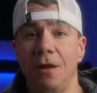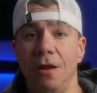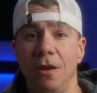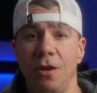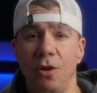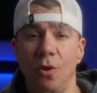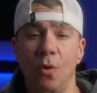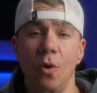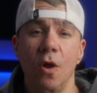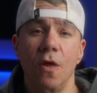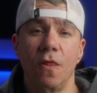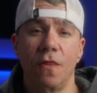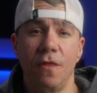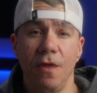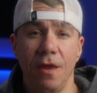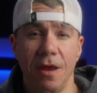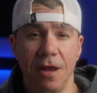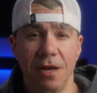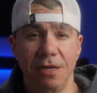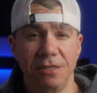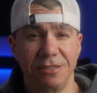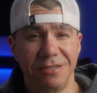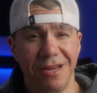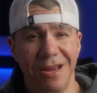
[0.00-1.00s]
The only thing
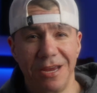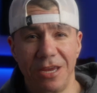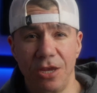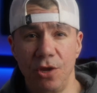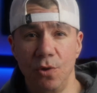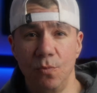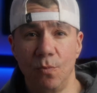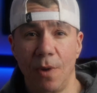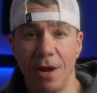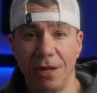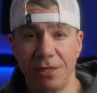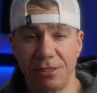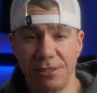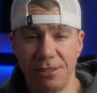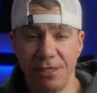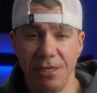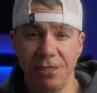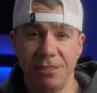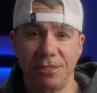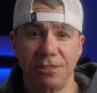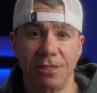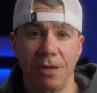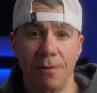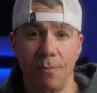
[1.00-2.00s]
is, like, you might see
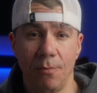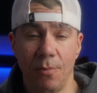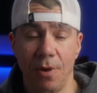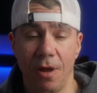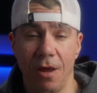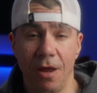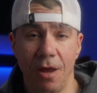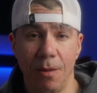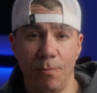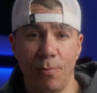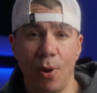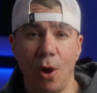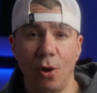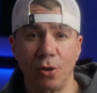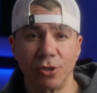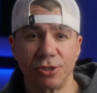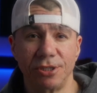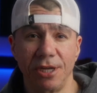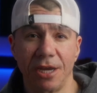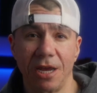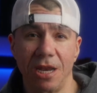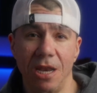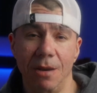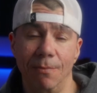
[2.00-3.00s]
some
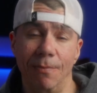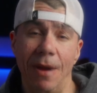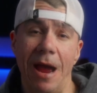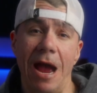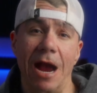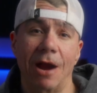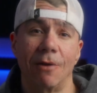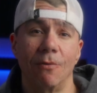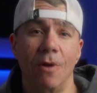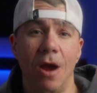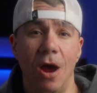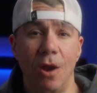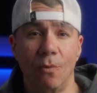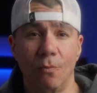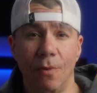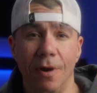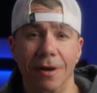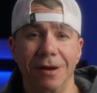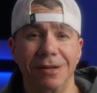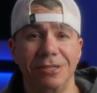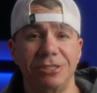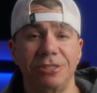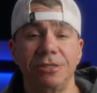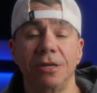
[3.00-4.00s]
pulsing in the background where
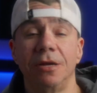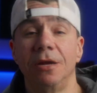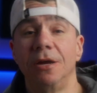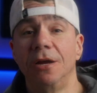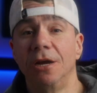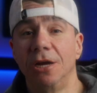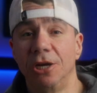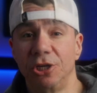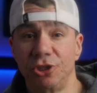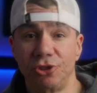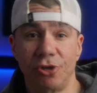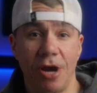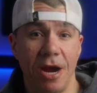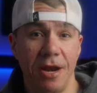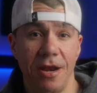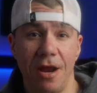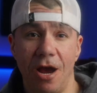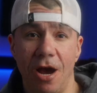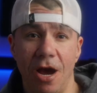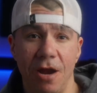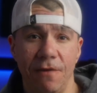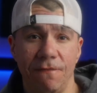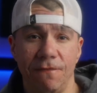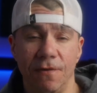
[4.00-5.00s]
it's trying to
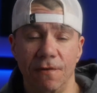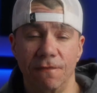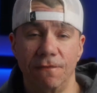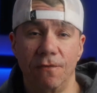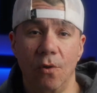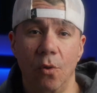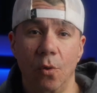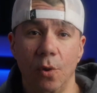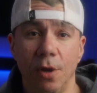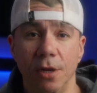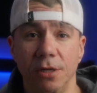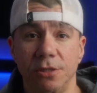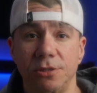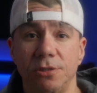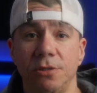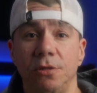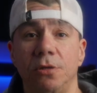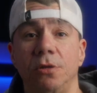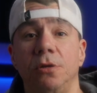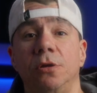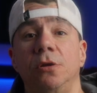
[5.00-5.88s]
hunt for focus.